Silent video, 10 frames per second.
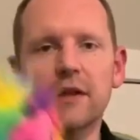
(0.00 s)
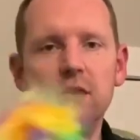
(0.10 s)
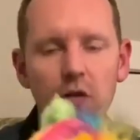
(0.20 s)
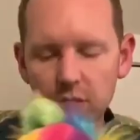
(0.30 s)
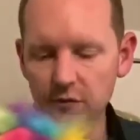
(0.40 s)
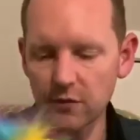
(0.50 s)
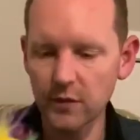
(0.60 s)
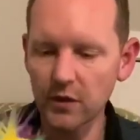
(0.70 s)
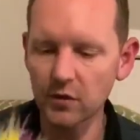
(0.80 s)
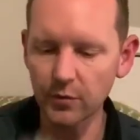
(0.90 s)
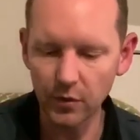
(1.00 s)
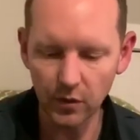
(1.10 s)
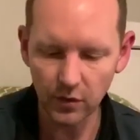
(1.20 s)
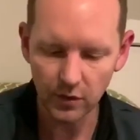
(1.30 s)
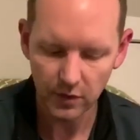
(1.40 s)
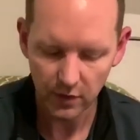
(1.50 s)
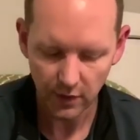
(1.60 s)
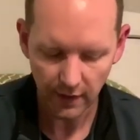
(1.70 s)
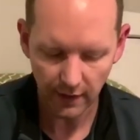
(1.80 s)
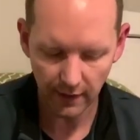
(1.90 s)
tons. We could have bought
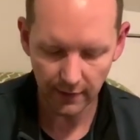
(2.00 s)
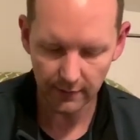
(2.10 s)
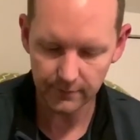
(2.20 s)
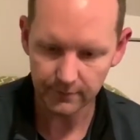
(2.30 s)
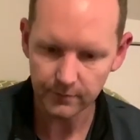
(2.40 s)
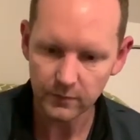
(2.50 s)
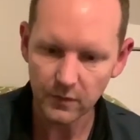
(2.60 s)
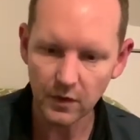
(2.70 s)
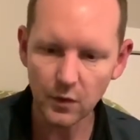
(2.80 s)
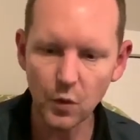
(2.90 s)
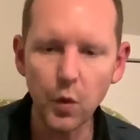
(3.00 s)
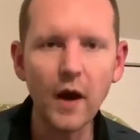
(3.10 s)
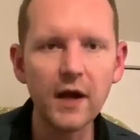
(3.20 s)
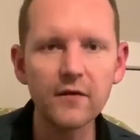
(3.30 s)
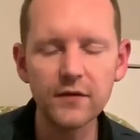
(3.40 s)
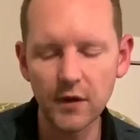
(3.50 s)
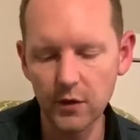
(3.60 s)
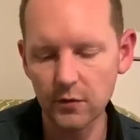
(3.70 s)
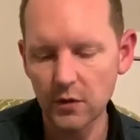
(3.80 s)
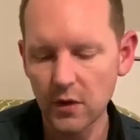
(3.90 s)
um, quite a
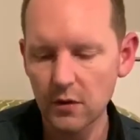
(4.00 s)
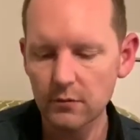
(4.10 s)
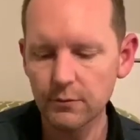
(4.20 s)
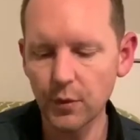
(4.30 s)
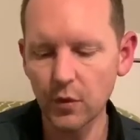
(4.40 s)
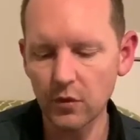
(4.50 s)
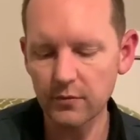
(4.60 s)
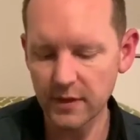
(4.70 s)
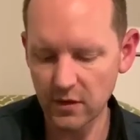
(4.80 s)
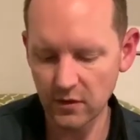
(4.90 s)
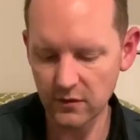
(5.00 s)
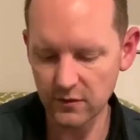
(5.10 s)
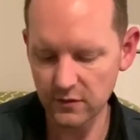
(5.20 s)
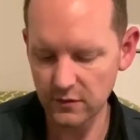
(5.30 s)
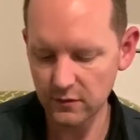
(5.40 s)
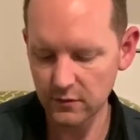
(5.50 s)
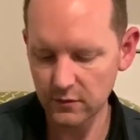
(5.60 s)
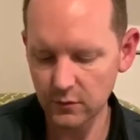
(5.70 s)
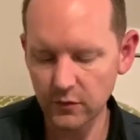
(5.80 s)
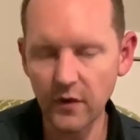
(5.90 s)
few, but because
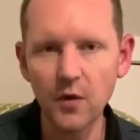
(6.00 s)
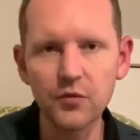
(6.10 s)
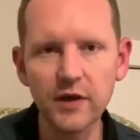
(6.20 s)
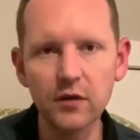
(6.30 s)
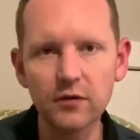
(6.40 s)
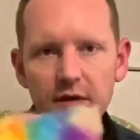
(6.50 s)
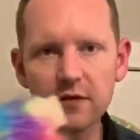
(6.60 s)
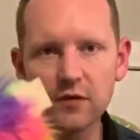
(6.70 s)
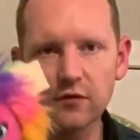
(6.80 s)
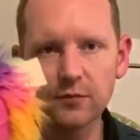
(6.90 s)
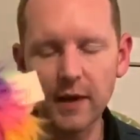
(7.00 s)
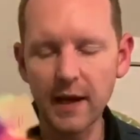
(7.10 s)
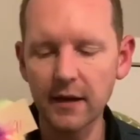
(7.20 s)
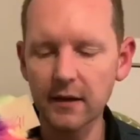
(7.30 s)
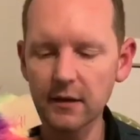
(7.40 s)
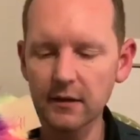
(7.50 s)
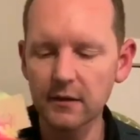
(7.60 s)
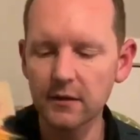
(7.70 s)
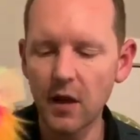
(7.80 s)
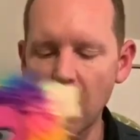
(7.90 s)
we've got to bring all this stuff back,
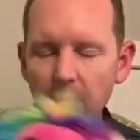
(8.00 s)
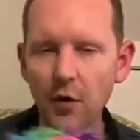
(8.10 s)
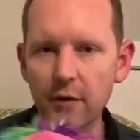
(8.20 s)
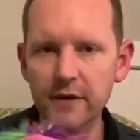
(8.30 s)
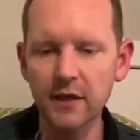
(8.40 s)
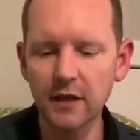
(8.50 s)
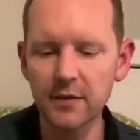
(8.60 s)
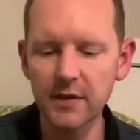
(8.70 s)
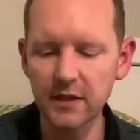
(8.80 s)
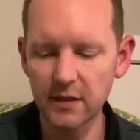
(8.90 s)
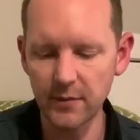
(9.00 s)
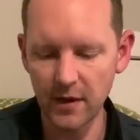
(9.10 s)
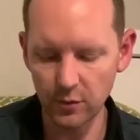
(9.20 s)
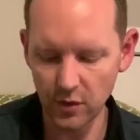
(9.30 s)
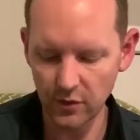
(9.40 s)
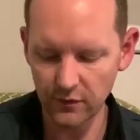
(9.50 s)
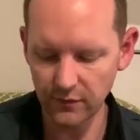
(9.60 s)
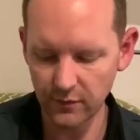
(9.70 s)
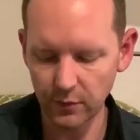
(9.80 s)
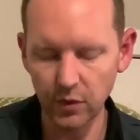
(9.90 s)
I'm going to limit the amount of
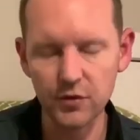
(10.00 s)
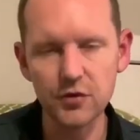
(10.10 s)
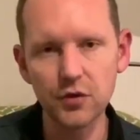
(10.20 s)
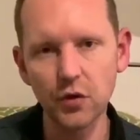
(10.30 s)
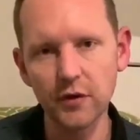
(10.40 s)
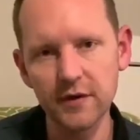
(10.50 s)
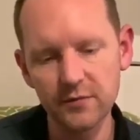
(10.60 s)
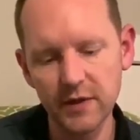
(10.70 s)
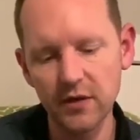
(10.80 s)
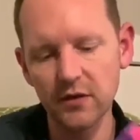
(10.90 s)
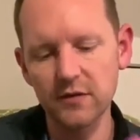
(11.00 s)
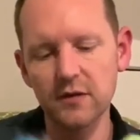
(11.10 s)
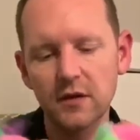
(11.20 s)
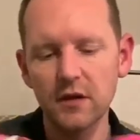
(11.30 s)
plush toys because